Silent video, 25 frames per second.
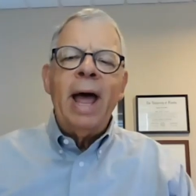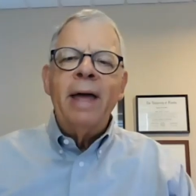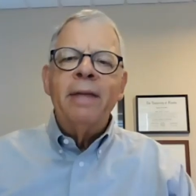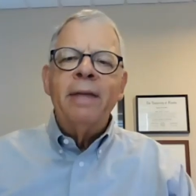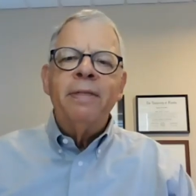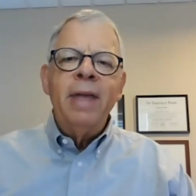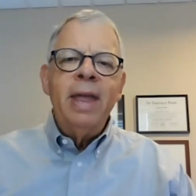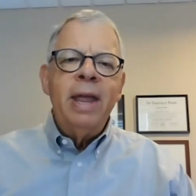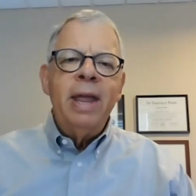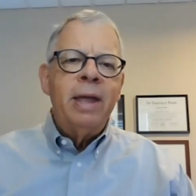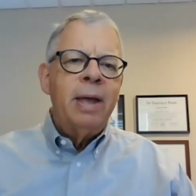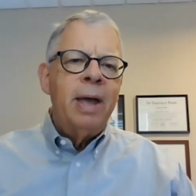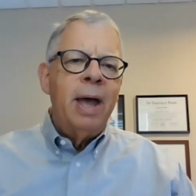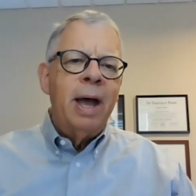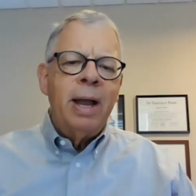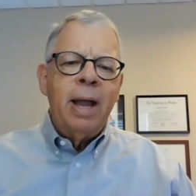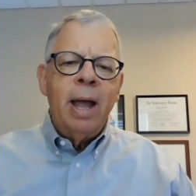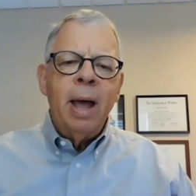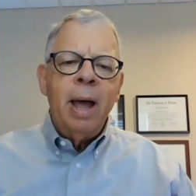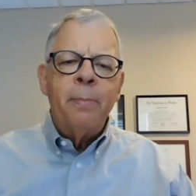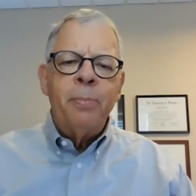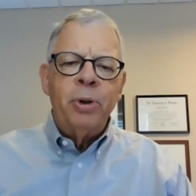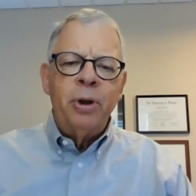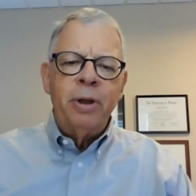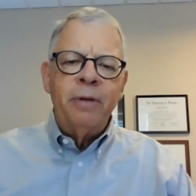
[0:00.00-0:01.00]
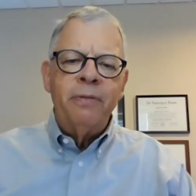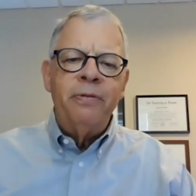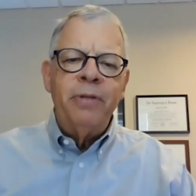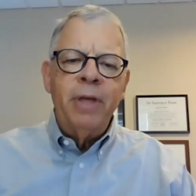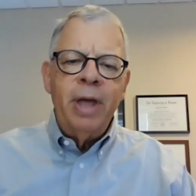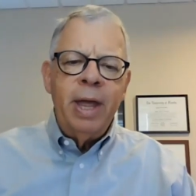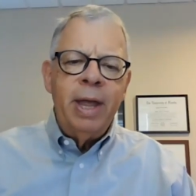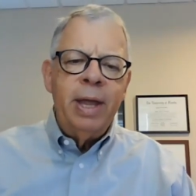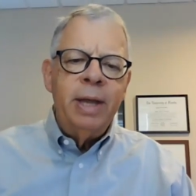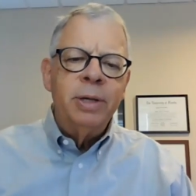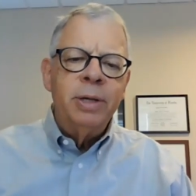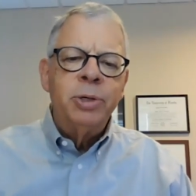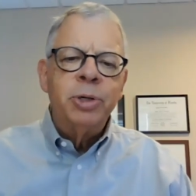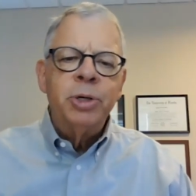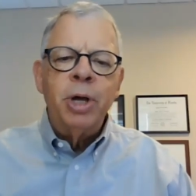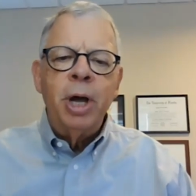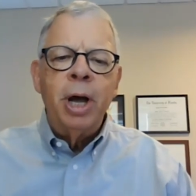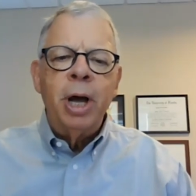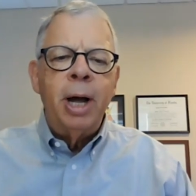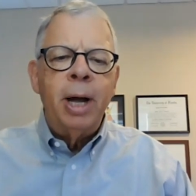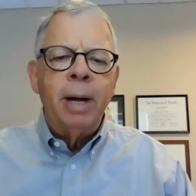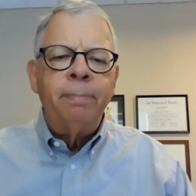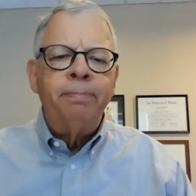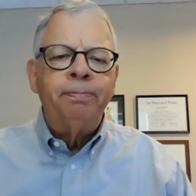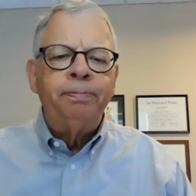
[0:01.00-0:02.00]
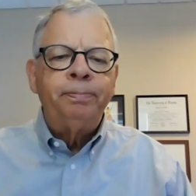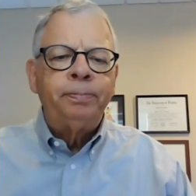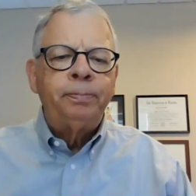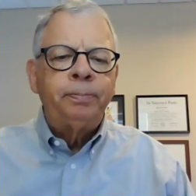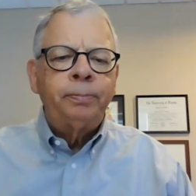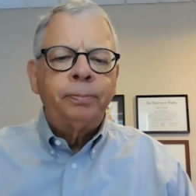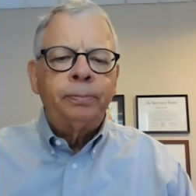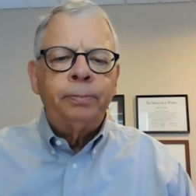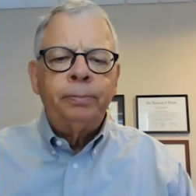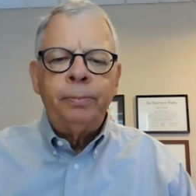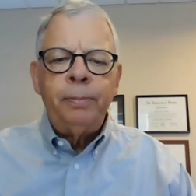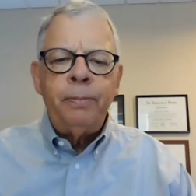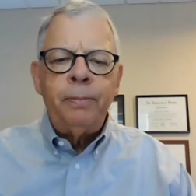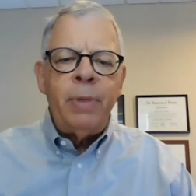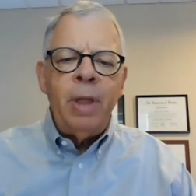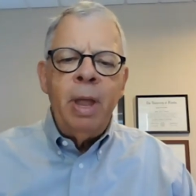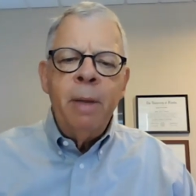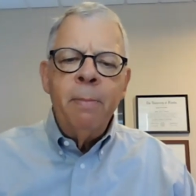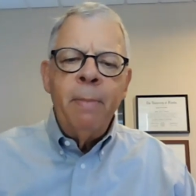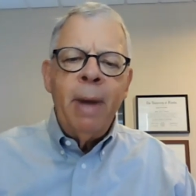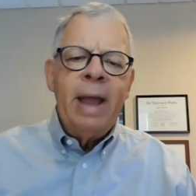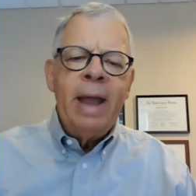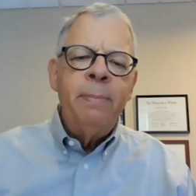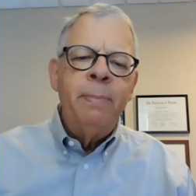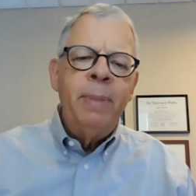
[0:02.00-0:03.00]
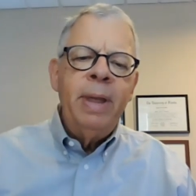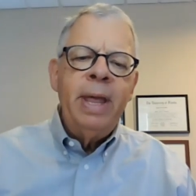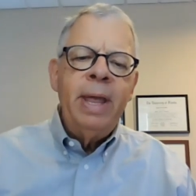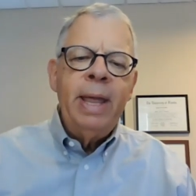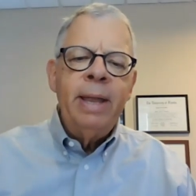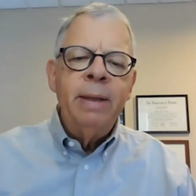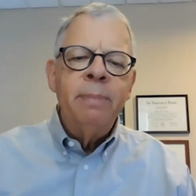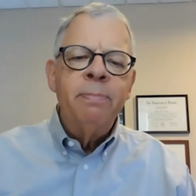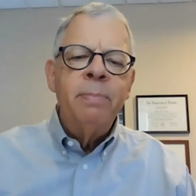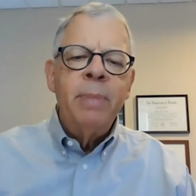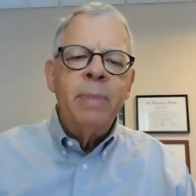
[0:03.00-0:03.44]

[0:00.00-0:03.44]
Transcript: I think a couple of things um, might be